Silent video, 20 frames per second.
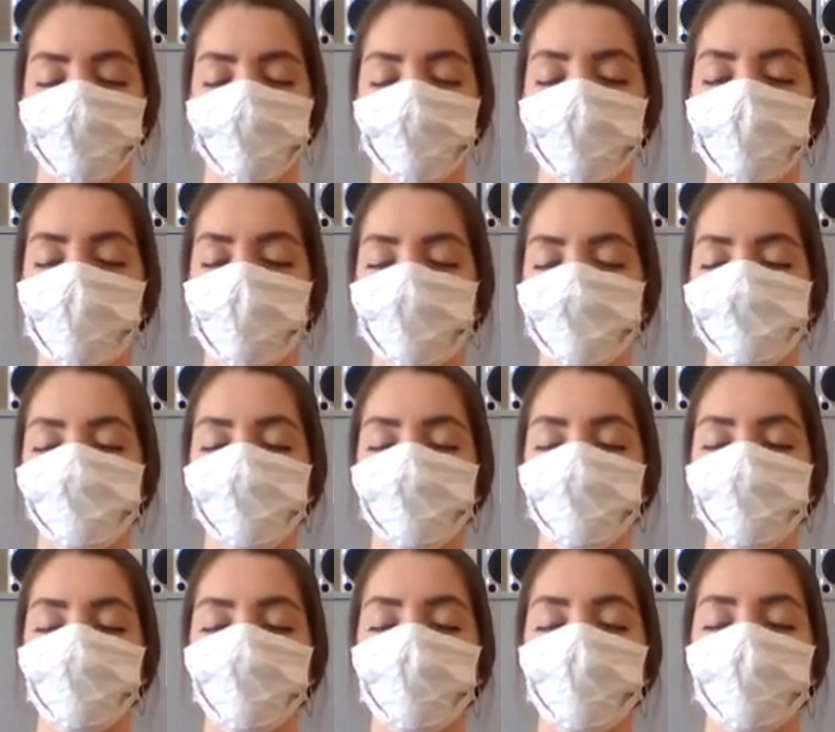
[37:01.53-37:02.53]

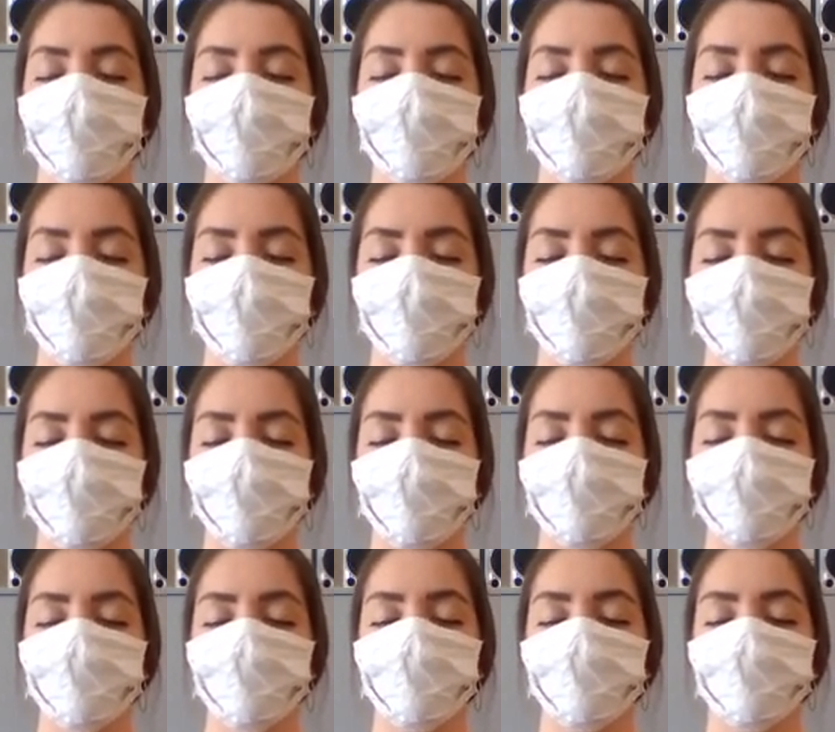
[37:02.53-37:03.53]
Watching the breath
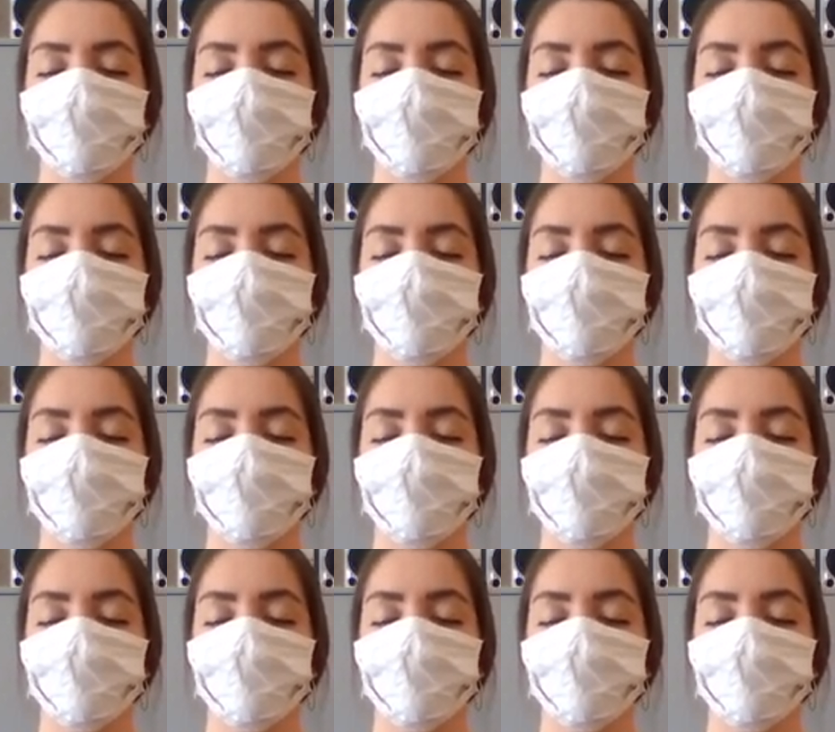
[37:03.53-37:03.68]
in,